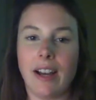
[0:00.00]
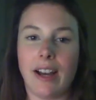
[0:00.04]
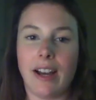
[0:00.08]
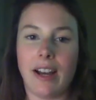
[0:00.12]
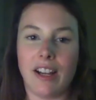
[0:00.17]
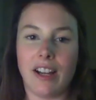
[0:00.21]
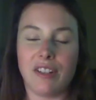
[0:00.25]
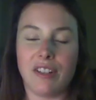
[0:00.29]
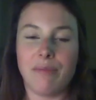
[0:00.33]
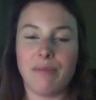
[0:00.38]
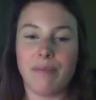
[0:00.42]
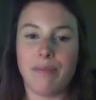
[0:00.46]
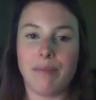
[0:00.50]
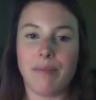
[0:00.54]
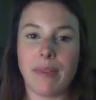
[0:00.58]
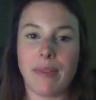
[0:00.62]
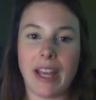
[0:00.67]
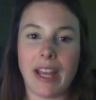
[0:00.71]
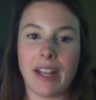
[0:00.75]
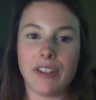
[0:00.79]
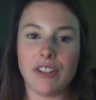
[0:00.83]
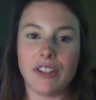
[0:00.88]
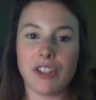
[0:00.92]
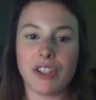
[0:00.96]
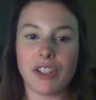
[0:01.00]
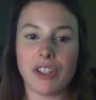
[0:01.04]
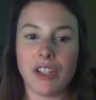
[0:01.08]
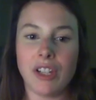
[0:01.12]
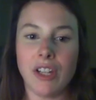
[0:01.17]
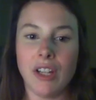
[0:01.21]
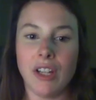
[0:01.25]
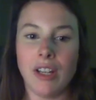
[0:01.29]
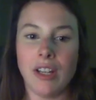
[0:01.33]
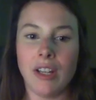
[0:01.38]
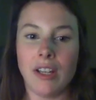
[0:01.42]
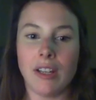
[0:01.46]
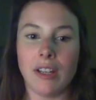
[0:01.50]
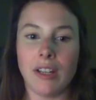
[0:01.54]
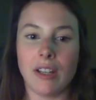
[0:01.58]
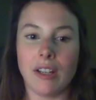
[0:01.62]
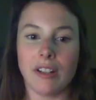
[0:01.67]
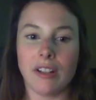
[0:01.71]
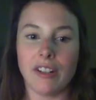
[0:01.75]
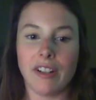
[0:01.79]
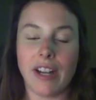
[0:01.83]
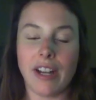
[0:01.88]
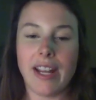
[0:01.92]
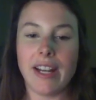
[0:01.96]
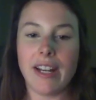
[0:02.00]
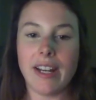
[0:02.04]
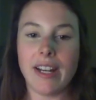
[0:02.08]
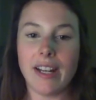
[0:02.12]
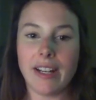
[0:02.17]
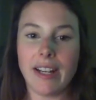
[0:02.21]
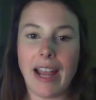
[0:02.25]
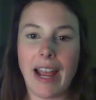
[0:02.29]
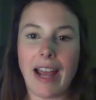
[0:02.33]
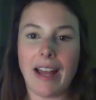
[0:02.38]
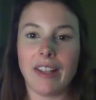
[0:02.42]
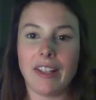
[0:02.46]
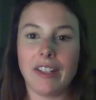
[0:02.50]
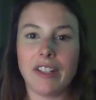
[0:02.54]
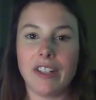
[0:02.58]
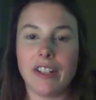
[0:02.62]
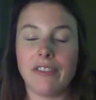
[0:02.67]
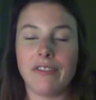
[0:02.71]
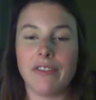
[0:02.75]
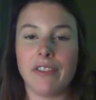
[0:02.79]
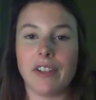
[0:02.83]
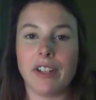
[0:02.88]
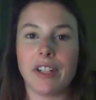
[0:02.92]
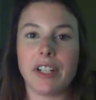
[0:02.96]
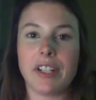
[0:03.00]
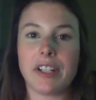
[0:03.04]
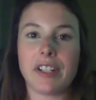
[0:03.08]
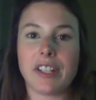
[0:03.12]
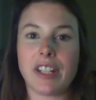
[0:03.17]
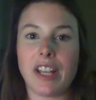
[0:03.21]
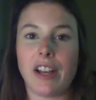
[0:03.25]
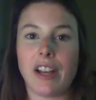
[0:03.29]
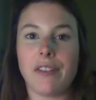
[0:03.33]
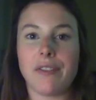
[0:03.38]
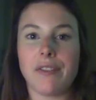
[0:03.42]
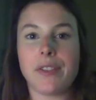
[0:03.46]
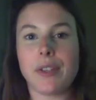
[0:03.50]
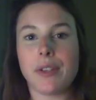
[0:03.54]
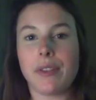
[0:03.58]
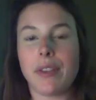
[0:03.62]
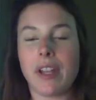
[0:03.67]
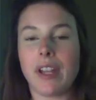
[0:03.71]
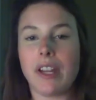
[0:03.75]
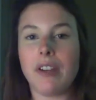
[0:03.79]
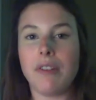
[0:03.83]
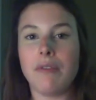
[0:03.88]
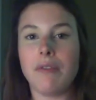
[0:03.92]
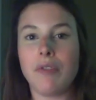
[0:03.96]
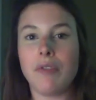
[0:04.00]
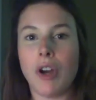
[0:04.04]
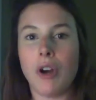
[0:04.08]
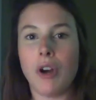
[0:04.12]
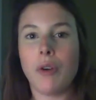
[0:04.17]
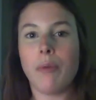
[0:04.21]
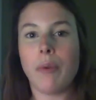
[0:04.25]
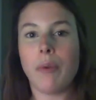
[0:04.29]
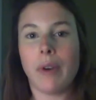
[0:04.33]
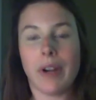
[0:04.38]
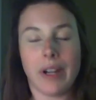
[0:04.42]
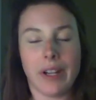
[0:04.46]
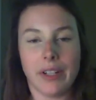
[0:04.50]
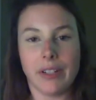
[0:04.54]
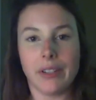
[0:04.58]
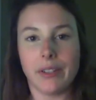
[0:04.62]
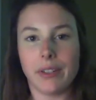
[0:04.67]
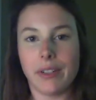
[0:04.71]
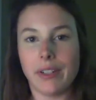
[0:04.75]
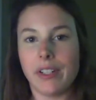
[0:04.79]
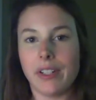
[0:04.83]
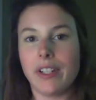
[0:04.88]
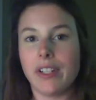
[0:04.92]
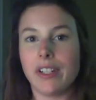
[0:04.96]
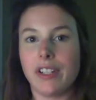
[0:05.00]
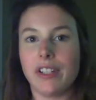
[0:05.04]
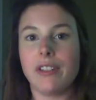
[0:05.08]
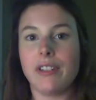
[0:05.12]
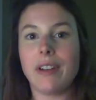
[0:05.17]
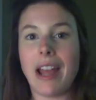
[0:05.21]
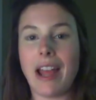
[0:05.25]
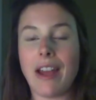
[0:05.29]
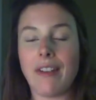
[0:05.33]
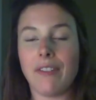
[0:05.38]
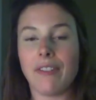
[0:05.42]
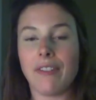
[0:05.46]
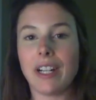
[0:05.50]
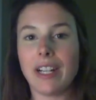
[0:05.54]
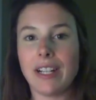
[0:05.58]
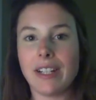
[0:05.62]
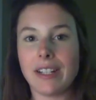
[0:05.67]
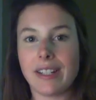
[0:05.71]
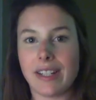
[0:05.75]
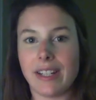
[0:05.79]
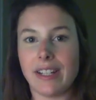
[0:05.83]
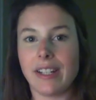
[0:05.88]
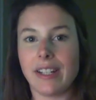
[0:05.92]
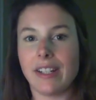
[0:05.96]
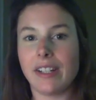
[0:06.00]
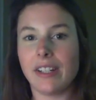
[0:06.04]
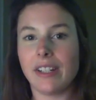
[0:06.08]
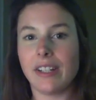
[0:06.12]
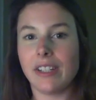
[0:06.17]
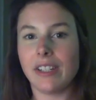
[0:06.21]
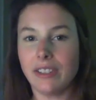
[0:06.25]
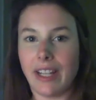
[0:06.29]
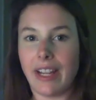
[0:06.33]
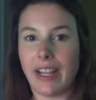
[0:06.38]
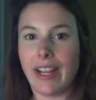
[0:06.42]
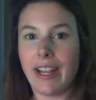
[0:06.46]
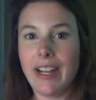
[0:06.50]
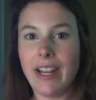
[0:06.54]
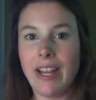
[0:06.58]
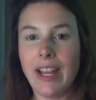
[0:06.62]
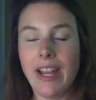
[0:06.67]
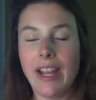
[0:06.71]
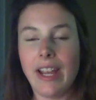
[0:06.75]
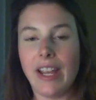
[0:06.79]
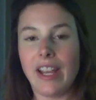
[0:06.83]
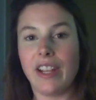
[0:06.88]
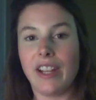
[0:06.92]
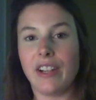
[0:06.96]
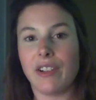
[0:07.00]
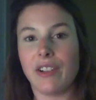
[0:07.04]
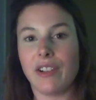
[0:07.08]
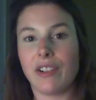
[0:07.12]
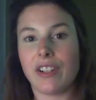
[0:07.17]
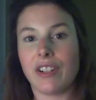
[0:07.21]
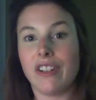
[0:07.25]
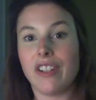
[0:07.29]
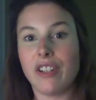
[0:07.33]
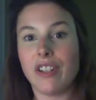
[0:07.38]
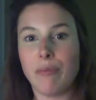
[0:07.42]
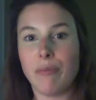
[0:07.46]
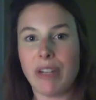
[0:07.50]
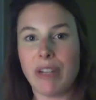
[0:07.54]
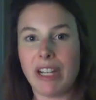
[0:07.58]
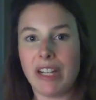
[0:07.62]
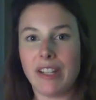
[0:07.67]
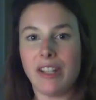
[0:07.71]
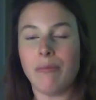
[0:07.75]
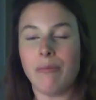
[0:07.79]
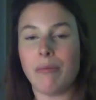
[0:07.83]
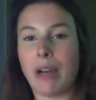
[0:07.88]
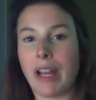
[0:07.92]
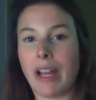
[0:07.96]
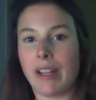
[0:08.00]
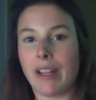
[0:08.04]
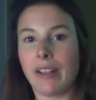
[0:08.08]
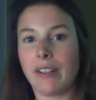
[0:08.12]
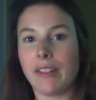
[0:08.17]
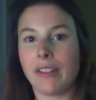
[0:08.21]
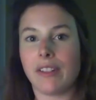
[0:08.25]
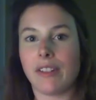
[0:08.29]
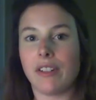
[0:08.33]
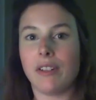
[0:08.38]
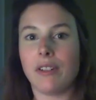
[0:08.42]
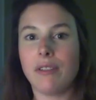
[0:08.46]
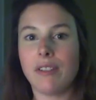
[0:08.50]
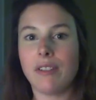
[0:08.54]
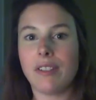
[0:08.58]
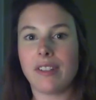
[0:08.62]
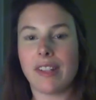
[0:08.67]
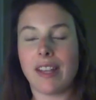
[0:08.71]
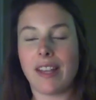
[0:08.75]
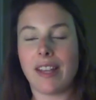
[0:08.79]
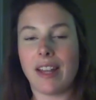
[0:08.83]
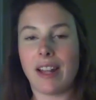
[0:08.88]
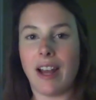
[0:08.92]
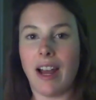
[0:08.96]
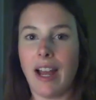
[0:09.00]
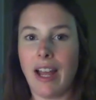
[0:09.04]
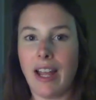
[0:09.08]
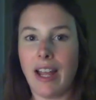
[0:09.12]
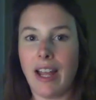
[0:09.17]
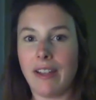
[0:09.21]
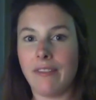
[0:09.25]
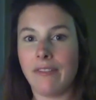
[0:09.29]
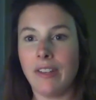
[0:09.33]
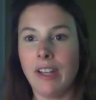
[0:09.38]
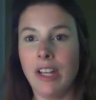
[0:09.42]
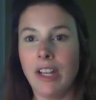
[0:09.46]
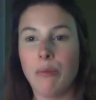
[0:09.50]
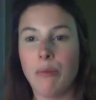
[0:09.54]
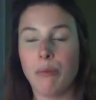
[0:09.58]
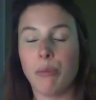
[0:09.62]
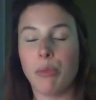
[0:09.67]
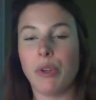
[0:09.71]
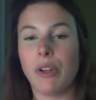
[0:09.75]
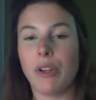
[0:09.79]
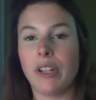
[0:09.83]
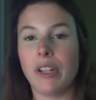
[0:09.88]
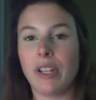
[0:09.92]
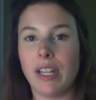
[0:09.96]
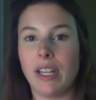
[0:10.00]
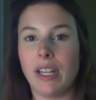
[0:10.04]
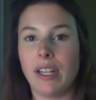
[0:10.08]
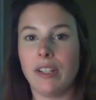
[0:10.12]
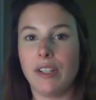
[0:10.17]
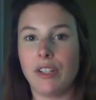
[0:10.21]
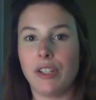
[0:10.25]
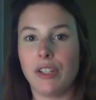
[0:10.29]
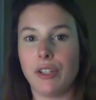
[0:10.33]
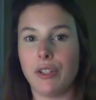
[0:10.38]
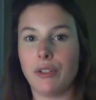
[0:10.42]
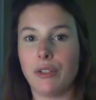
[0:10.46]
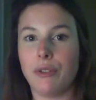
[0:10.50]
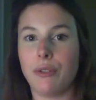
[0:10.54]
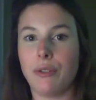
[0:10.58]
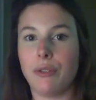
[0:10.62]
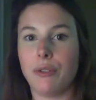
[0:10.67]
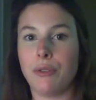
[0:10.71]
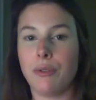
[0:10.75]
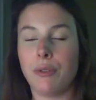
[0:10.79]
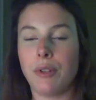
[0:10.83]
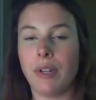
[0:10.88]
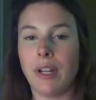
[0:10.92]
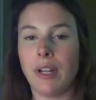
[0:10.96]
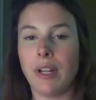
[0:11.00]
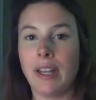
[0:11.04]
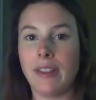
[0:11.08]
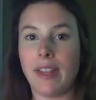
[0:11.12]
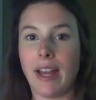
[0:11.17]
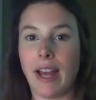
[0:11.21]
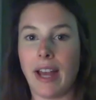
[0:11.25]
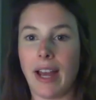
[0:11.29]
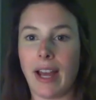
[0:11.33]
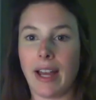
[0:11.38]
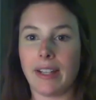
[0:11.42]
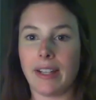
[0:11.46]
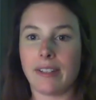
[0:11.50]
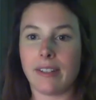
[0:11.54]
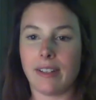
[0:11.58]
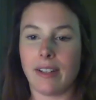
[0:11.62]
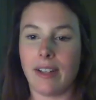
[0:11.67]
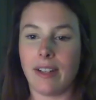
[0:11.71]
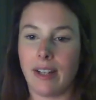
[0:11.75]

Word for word: and just create a calendar for yourself so that you know what you're going to do every single day in order to meet the milestones that I've put into that